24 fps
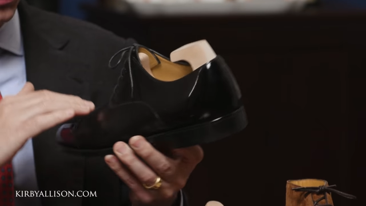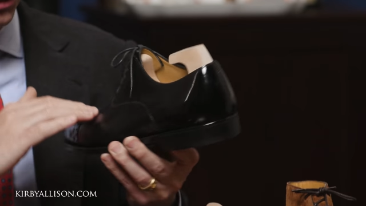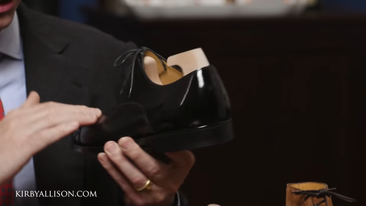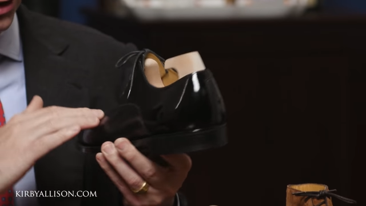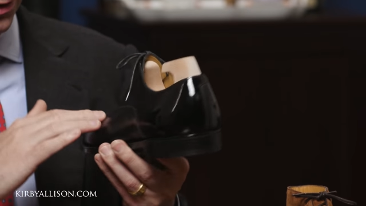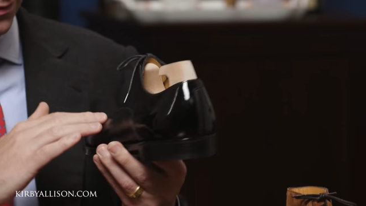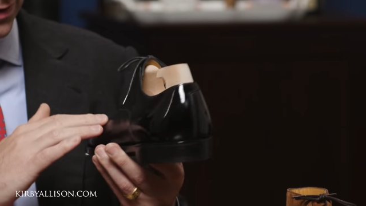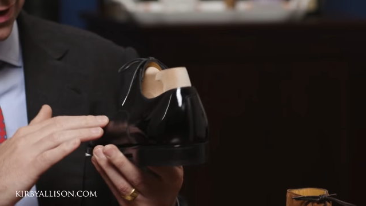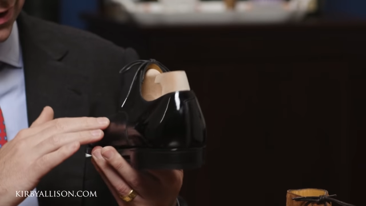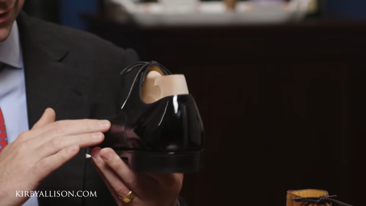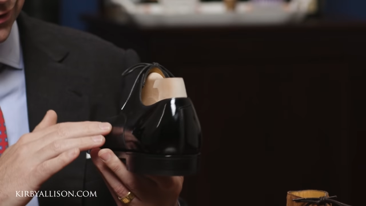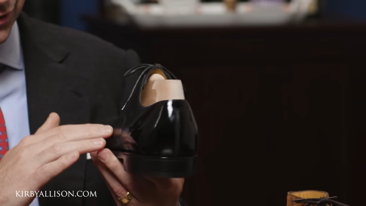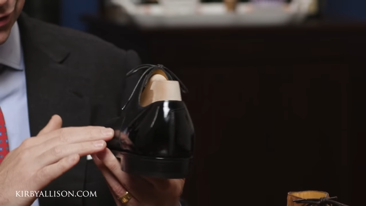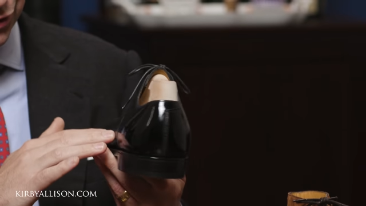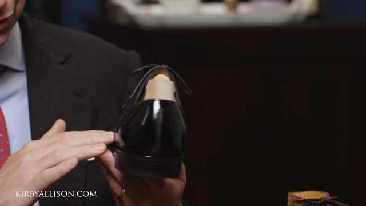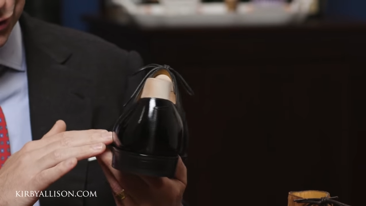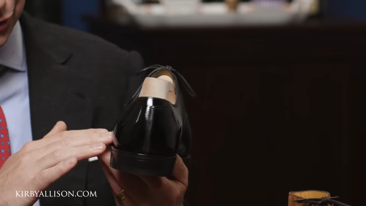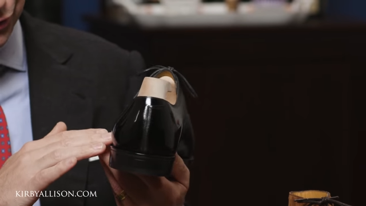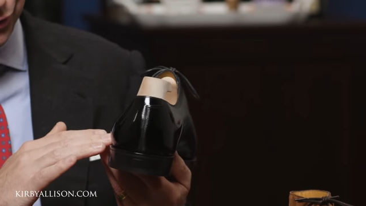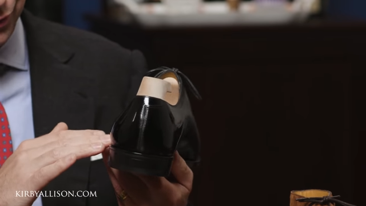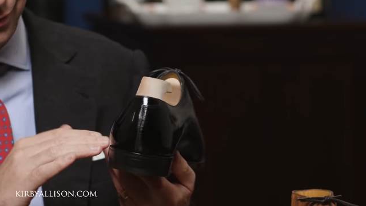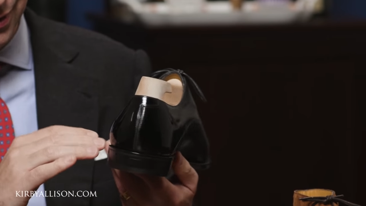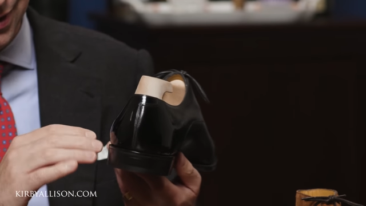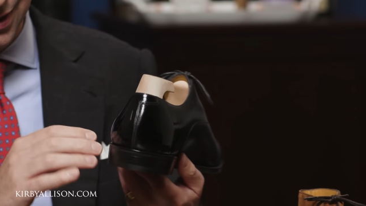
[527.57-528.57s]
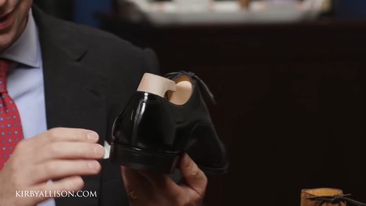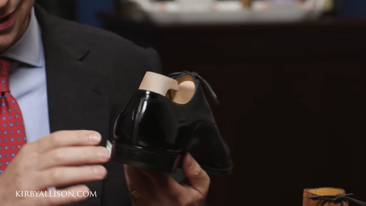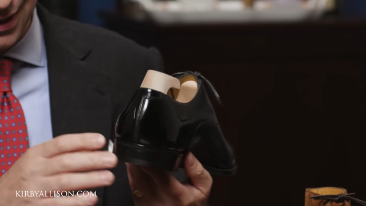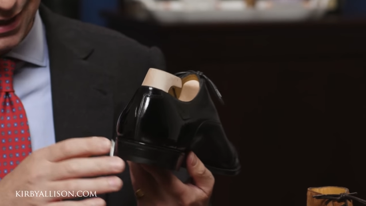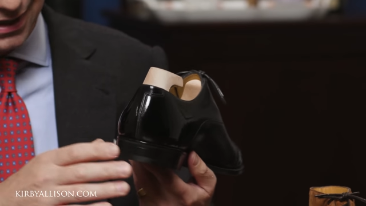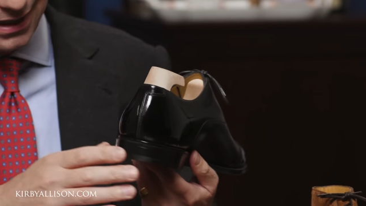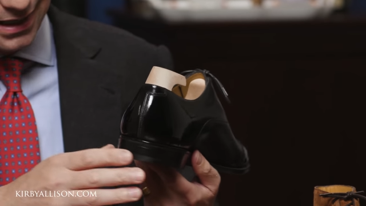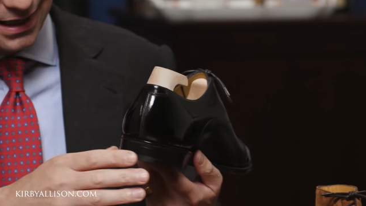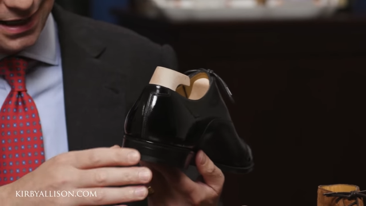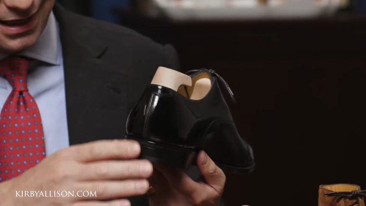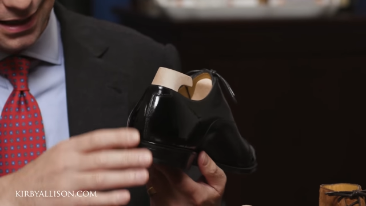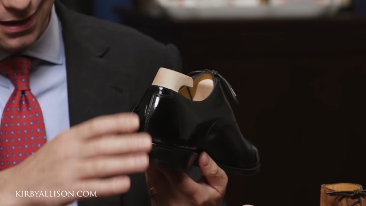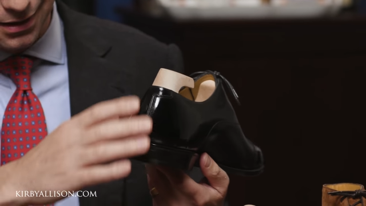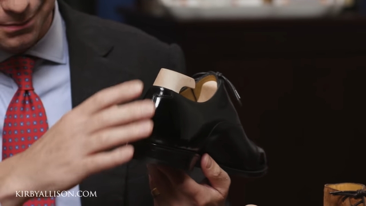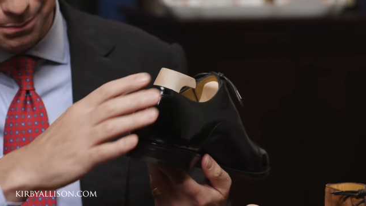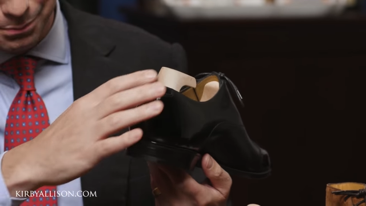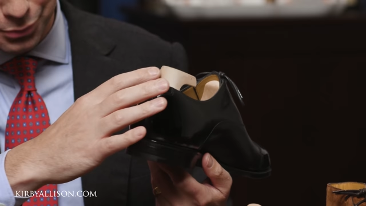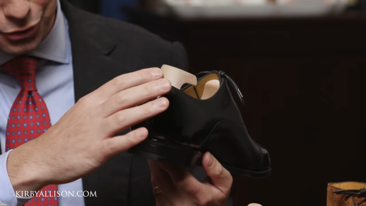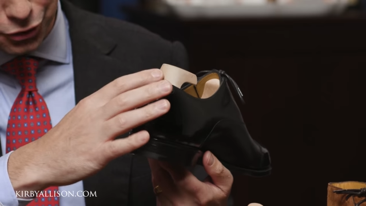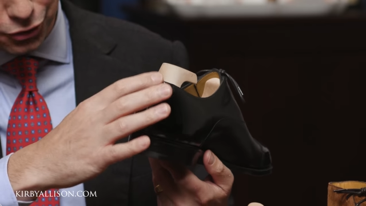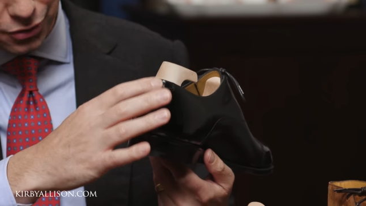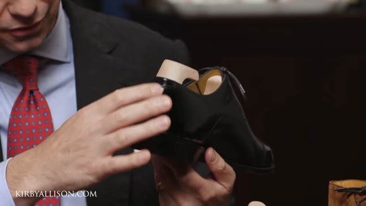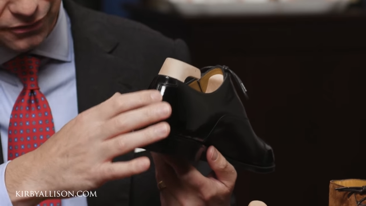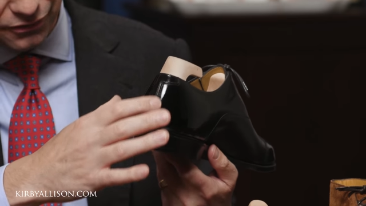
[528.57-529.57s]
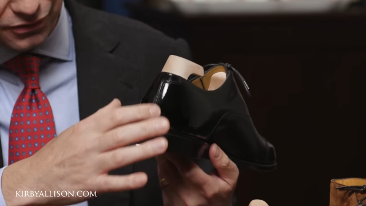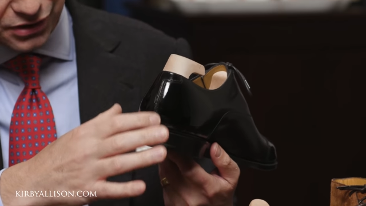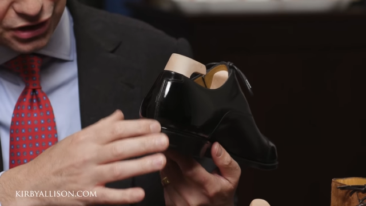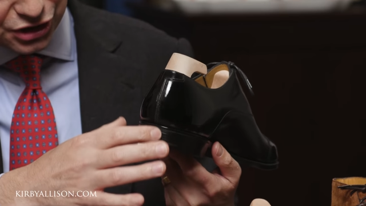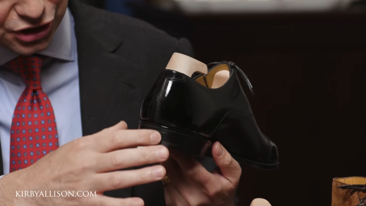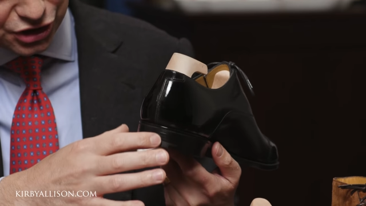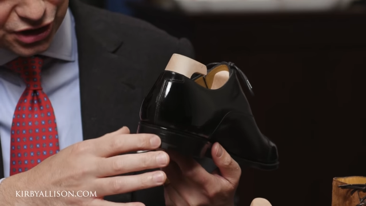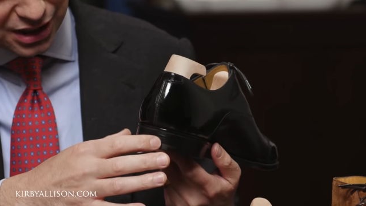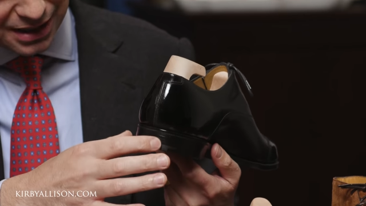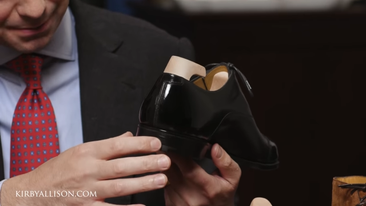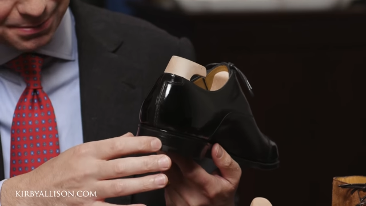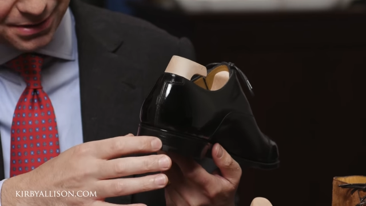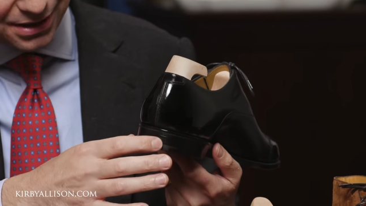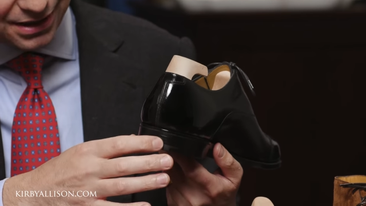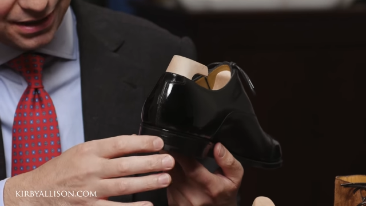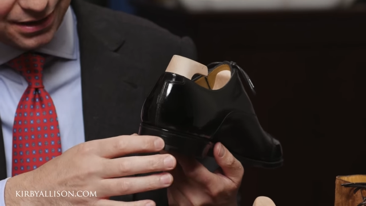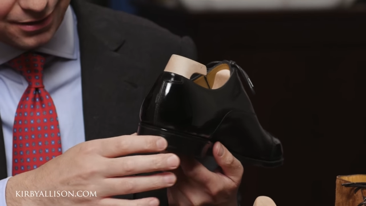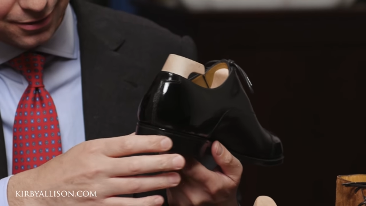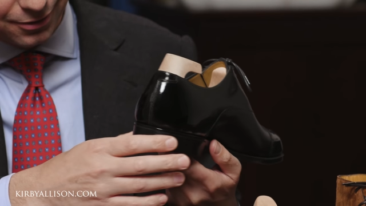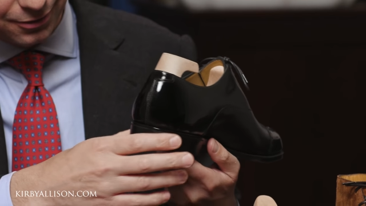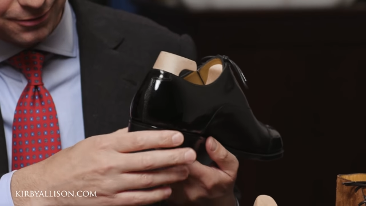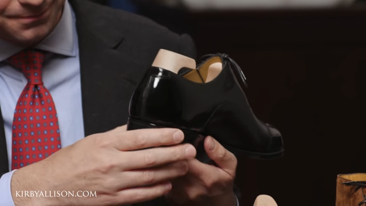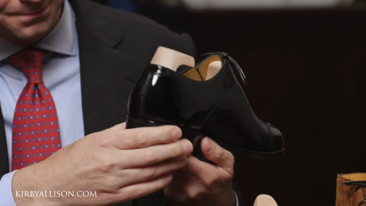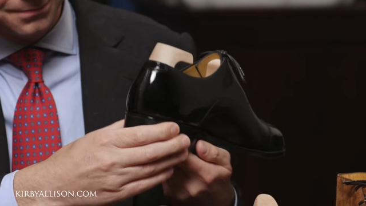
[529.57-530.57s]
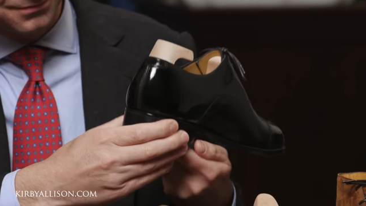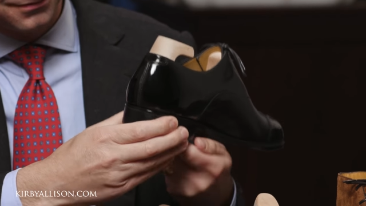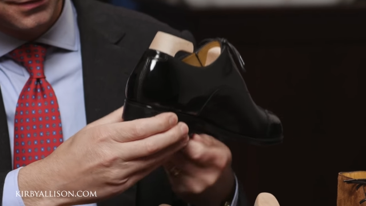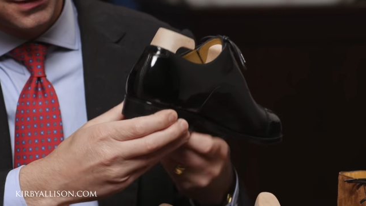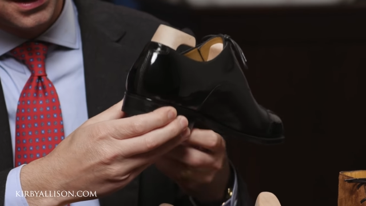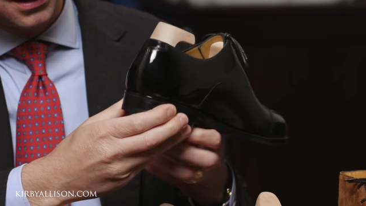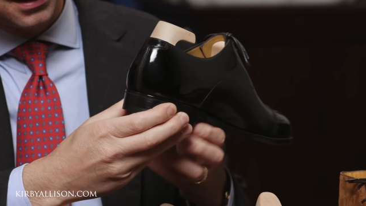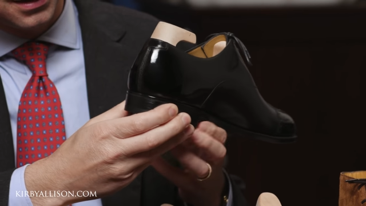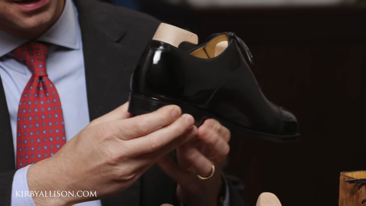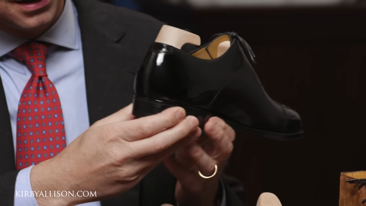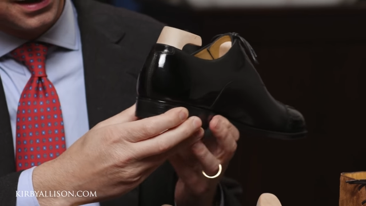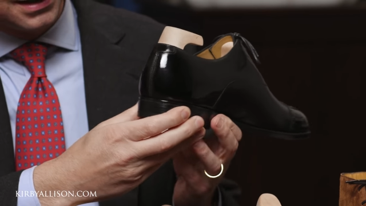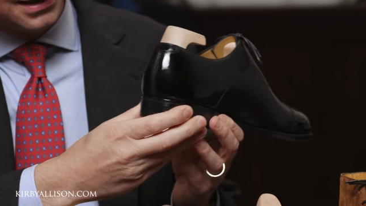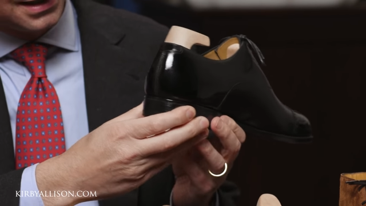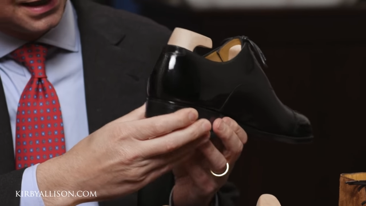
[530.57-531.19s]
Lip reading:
No face is visible, so there are no lips to read.